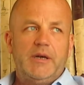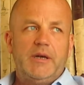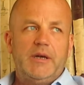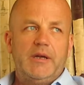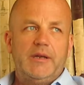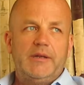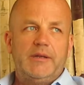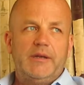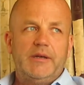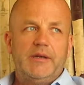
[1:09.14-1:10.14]

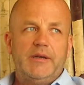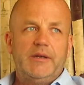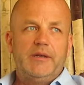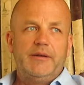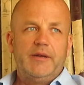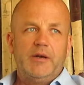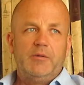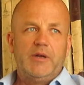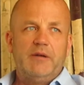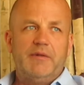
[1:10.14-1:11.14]
And now
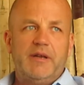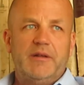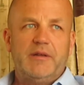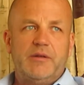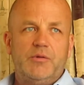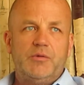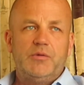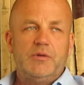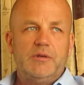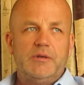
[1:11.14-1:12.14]
we have another
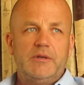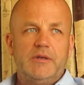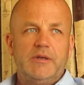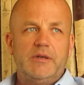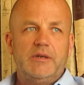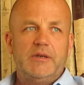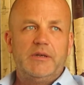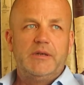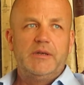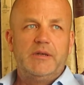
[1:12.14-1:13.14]
2 in
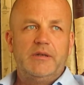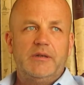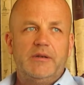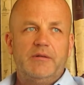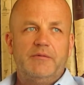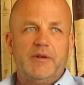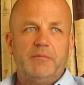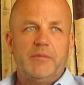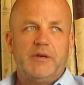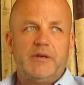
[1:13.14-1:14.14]

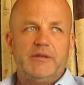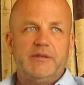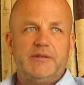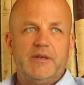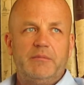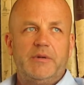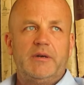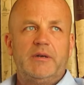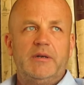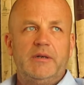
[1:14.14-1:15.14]
November and December.